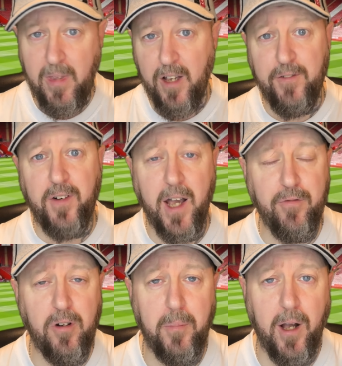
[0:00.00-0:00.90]
a
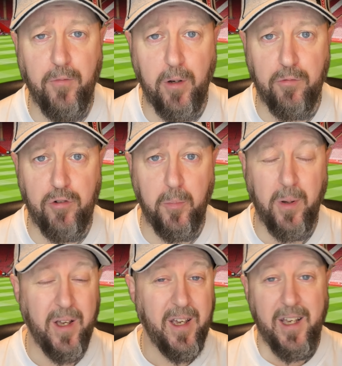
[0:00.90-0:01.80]
500 mile round trip.
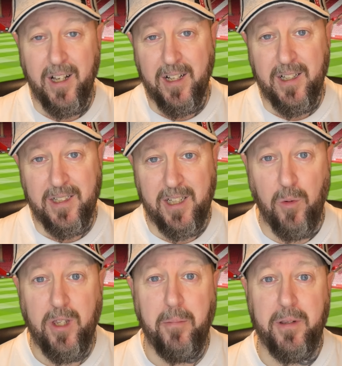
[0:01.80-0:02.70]

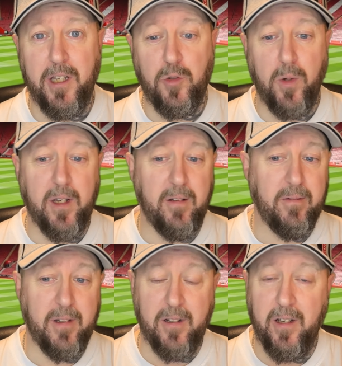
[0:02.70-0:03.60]
Southampton this week,
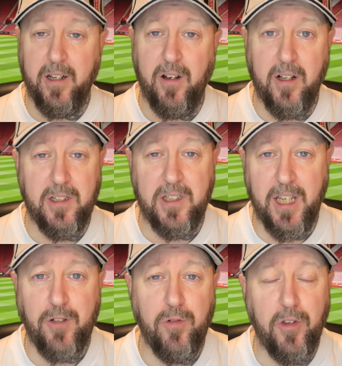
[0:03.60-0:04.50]
you know, it's a
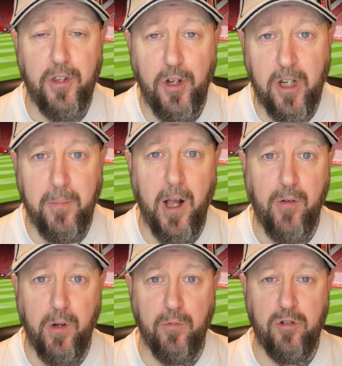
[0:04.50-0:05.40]
630 mile
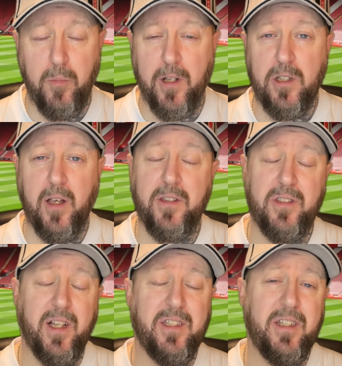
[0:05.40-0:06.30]
round trip. That's that's,
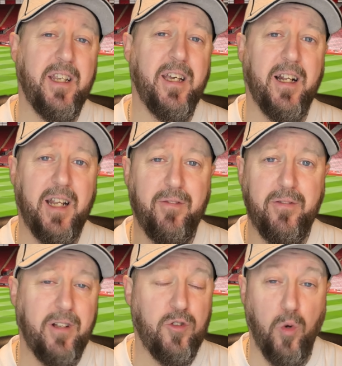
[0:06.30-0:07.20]
that's nearly
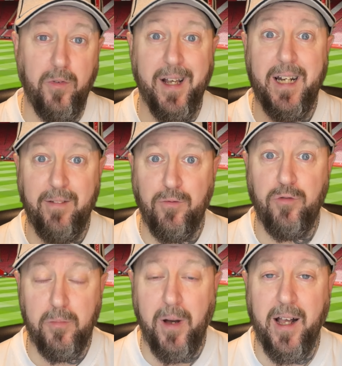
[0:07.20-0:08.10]
11. That's over
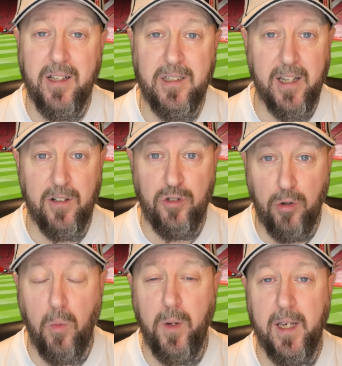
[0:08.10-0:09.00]
1100 miles in
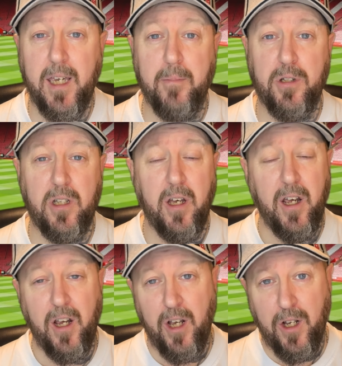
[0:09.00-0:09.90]
two away games
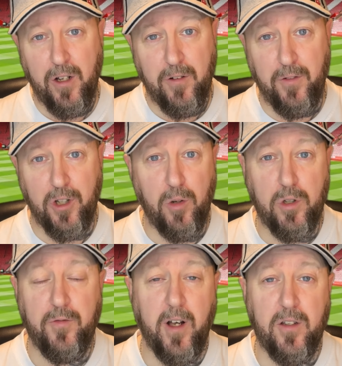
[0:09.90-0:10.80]
for you as
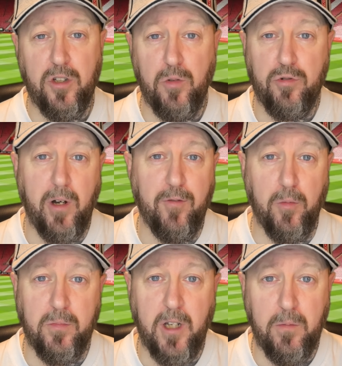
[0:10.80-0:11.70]
fans who travel up
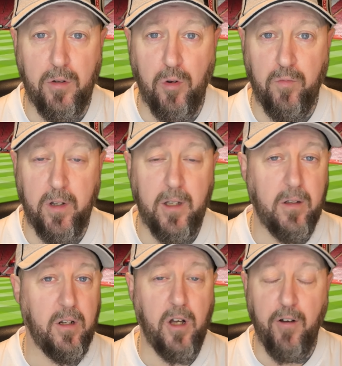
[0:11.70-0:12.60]
and down the country.
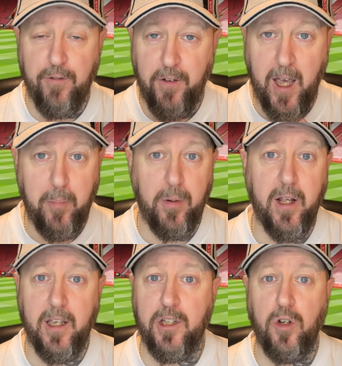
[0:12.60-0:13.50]
You know, fair play
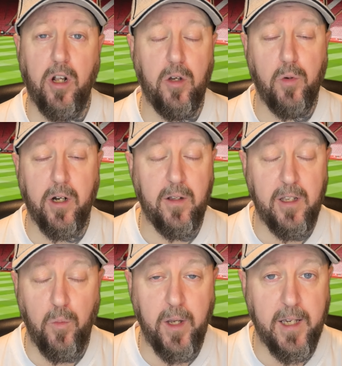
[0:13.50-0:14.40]
to all who've gone to the
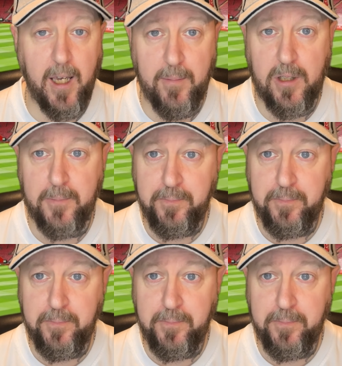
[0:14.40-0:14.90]
away games.